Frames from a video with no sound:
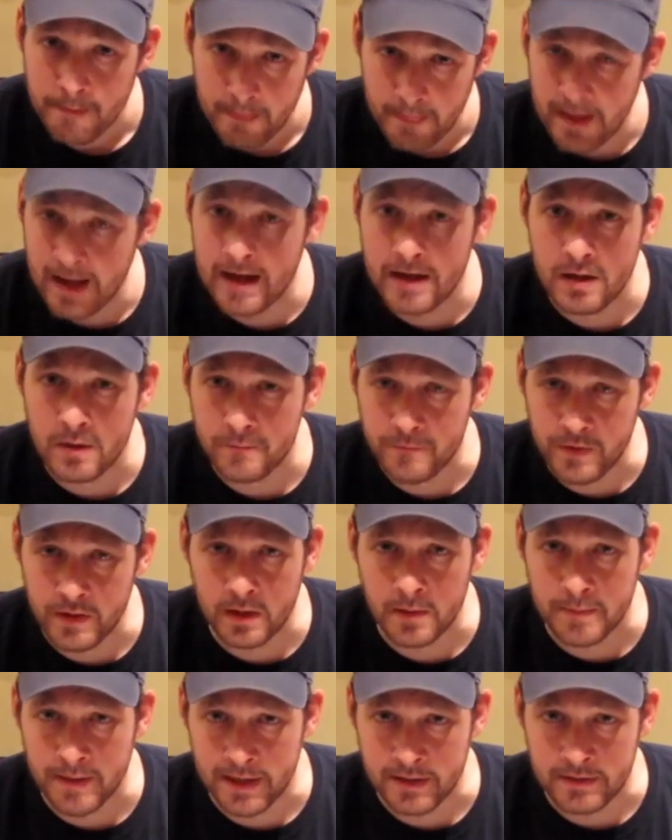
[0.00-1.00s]
how do you
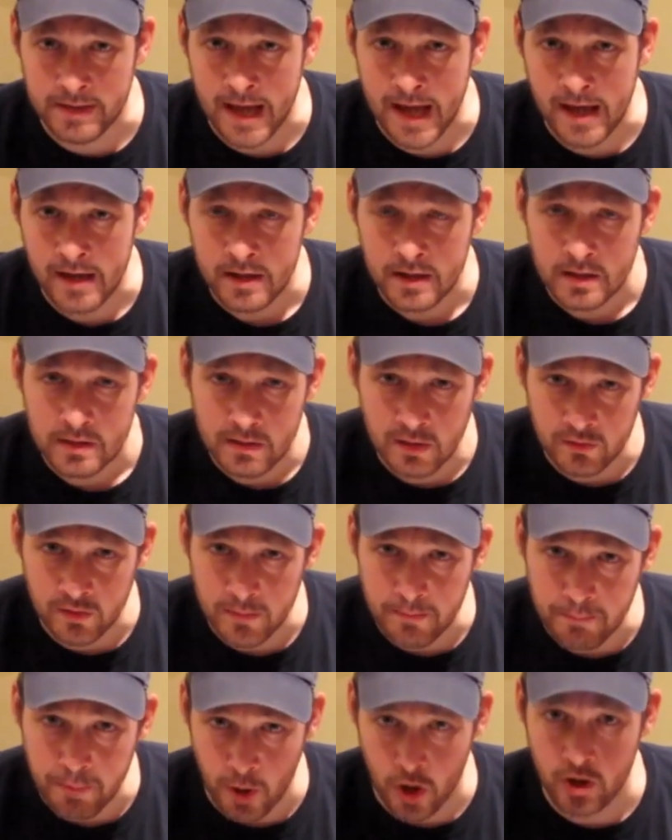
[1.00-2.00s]
feel about that? Does
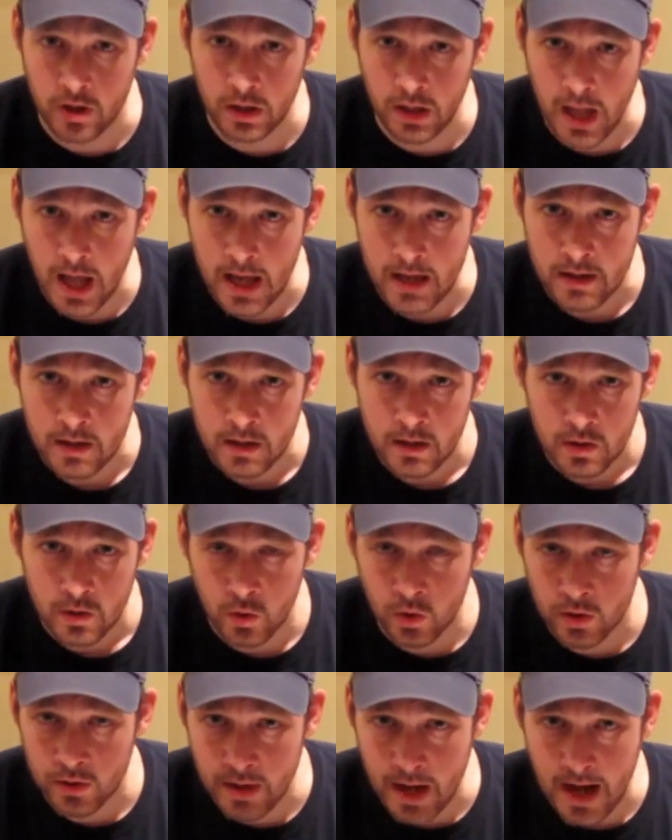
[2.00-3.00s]
it burn a lot
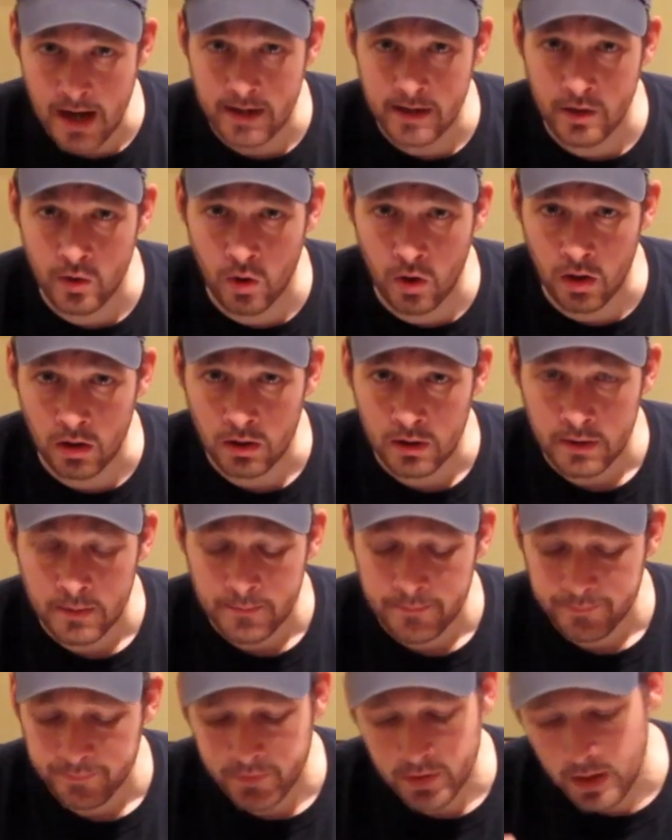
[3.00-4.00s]
or not at all?
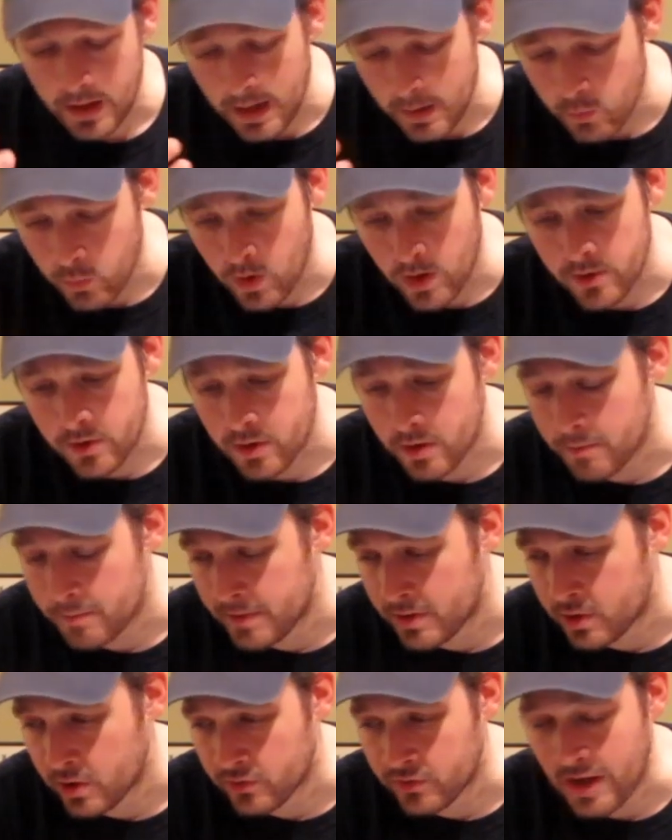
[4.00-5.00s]
I wonder,
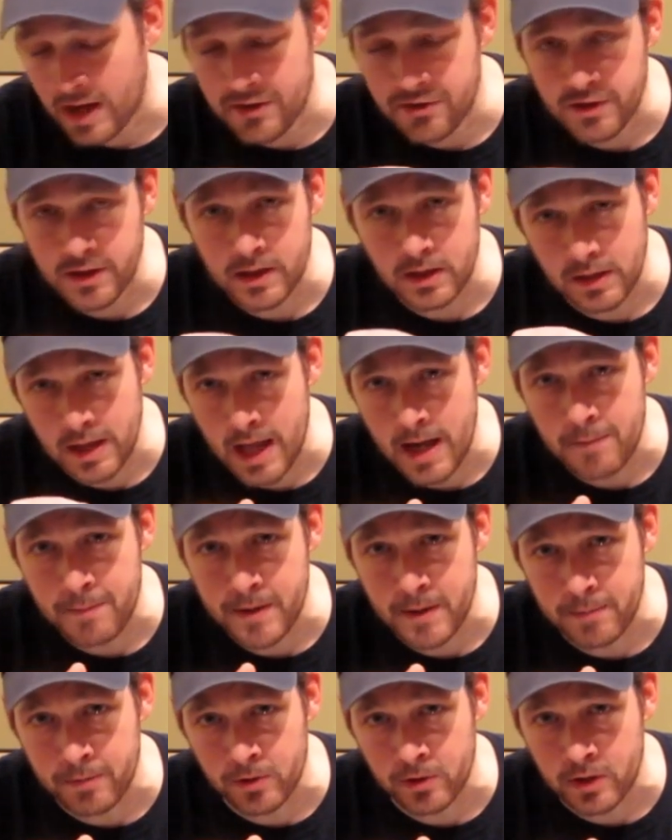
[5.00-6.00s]
because I think a lot of
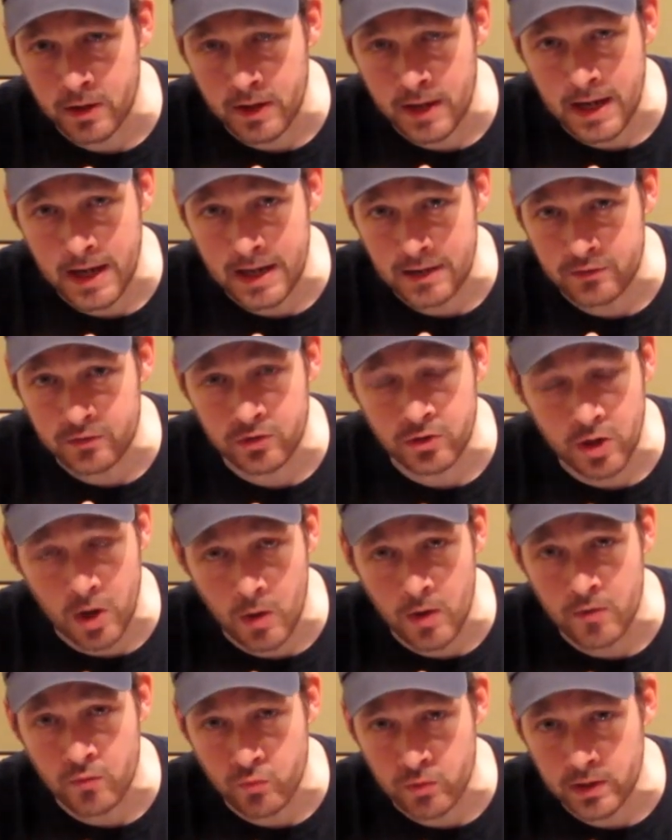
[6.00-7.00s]
people are going to answer,
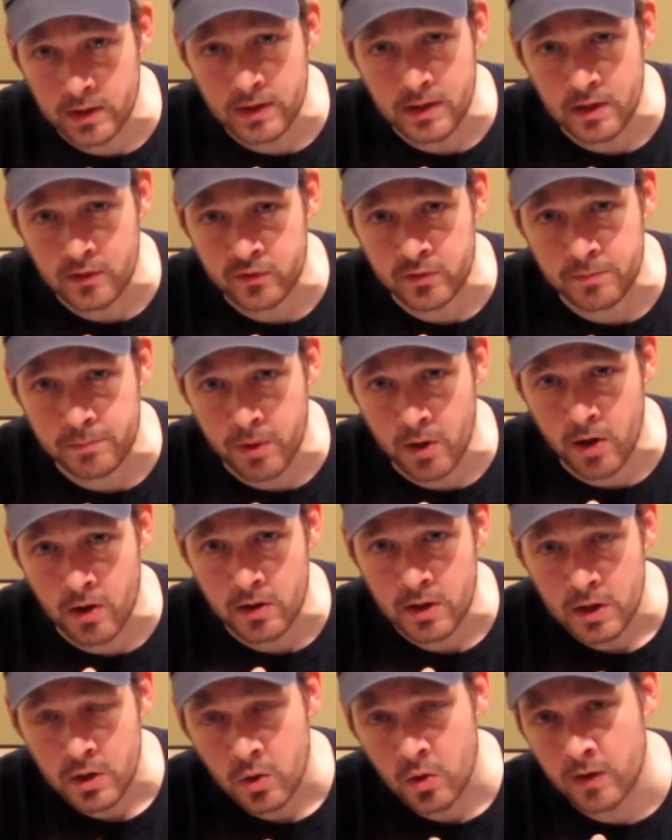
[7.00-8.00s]
no, it really doesn't
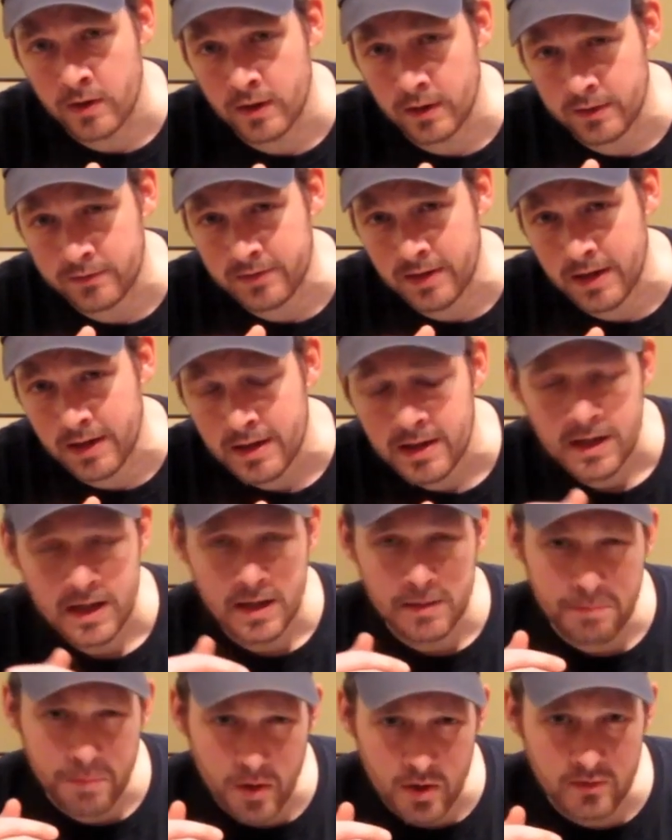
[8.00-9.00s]
burn. Or they'll say,
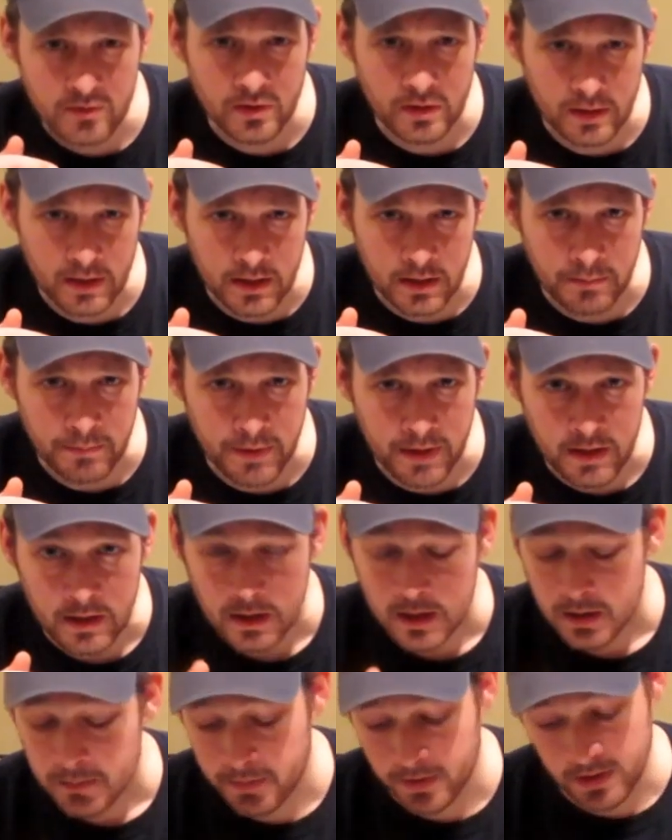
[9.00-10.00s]
it burns a little bit,
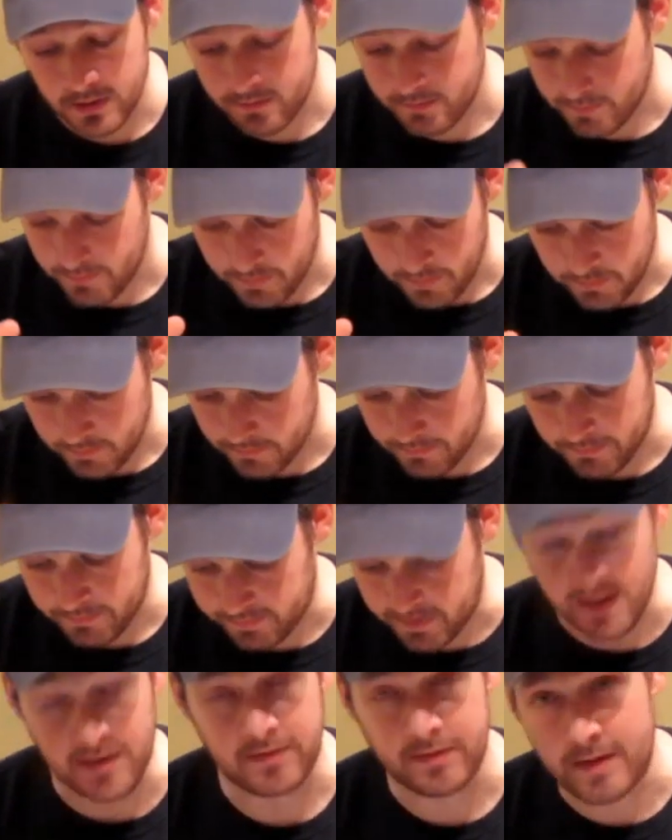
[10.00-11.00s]
but
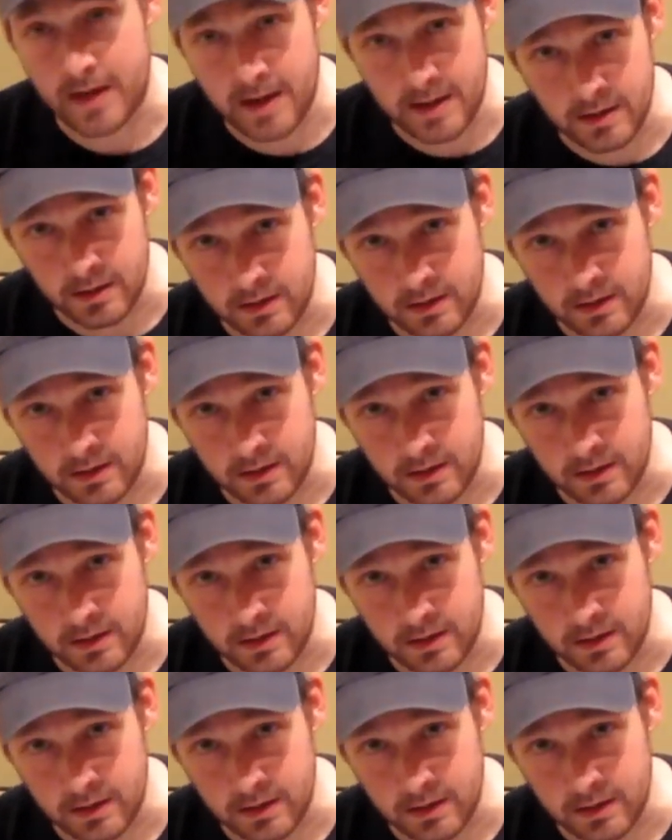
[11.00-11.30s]
this ain't